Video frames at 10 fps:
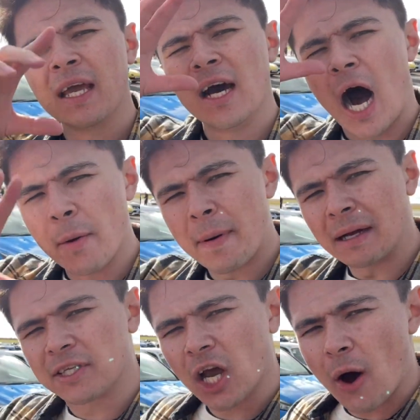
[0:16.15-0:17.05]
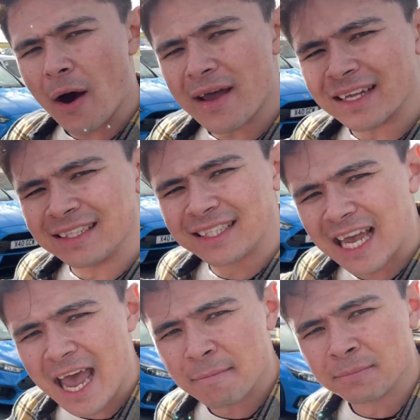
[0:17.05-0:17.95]
I'm about to go out in
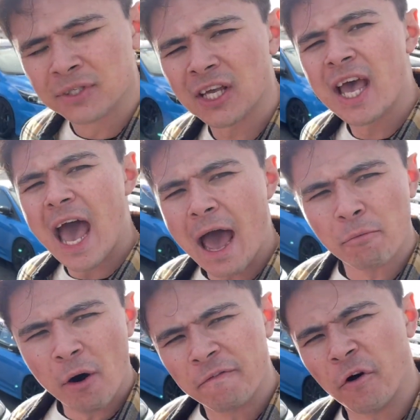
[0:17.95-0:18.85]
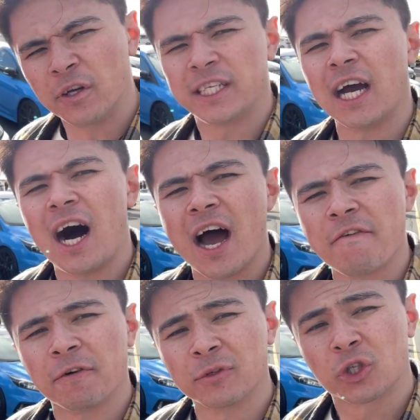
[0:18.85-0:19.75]
Tim's M140i
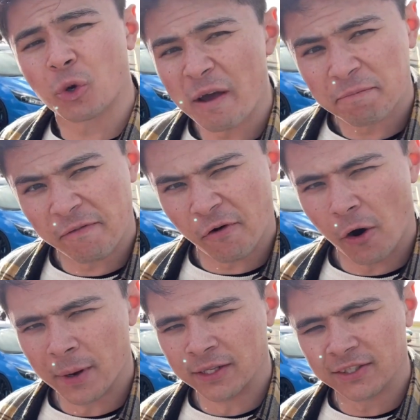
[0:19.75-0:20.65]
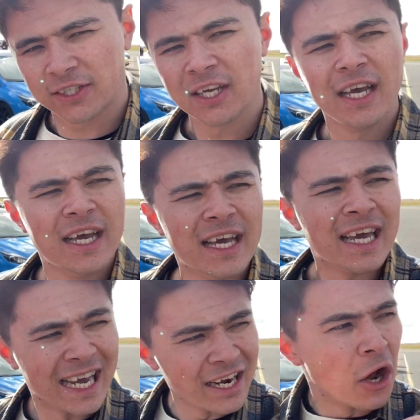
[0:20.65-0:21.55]
from Swift Performance.
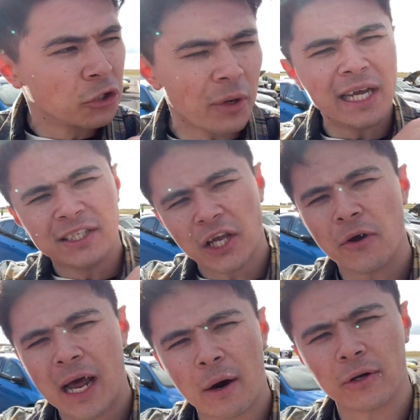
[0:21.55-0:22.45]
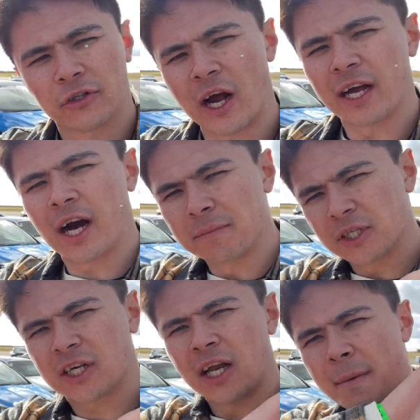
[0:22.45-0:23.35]
He knows what he's doing out on track. I'm
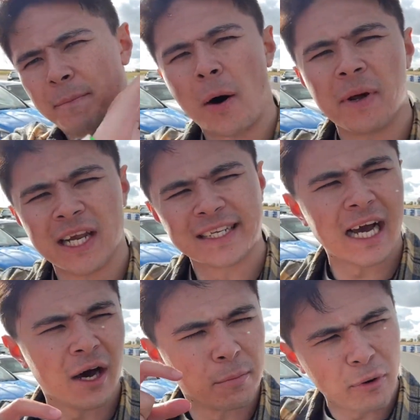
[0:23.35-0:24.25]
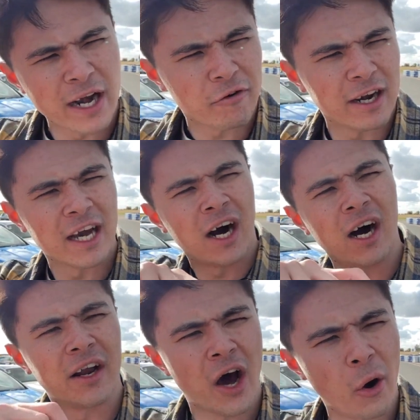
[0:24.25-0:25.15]
just kind of bombing it down, brake really
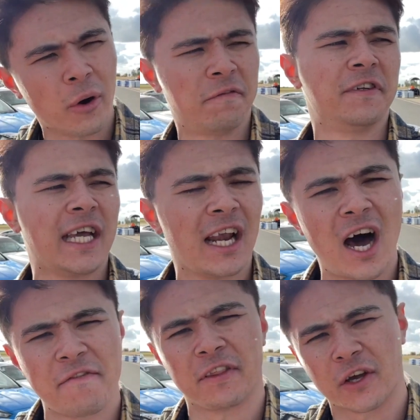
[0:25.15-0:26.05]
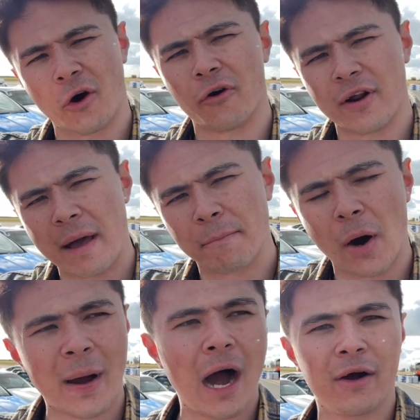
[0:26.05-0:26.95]
hard, hold on for dear life in the corner and then
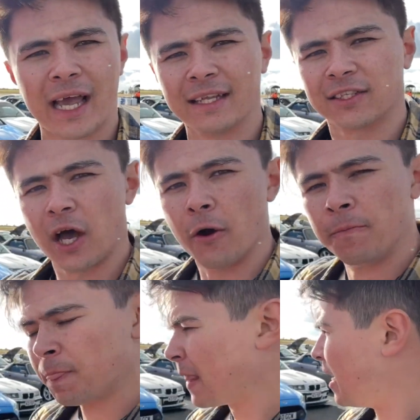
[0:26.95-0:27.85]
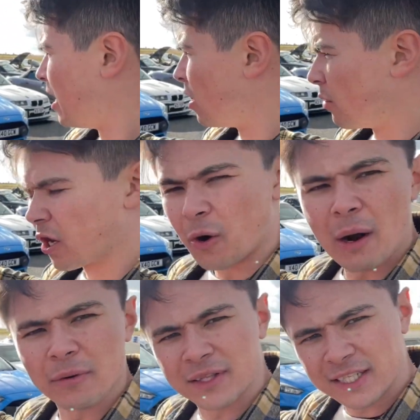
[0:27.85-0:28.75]
bomb it out again. So I'm going to go
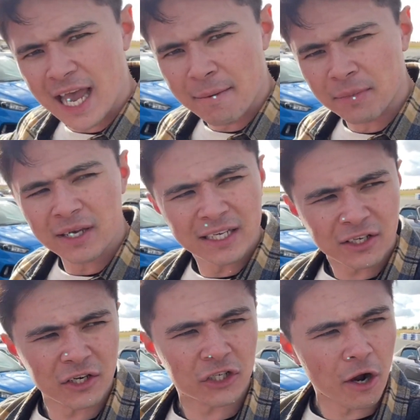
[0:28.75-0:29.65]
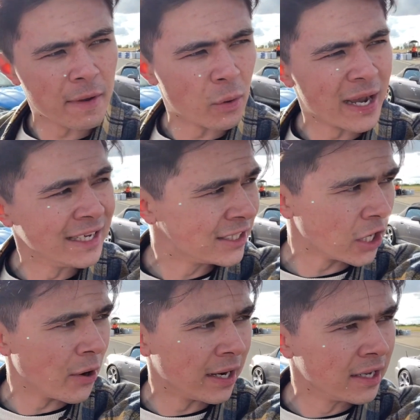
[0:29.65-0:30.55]
out with Tim. He's going to show me what he's
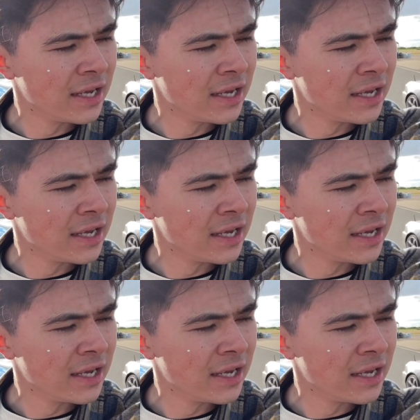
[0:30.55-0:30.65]
doing.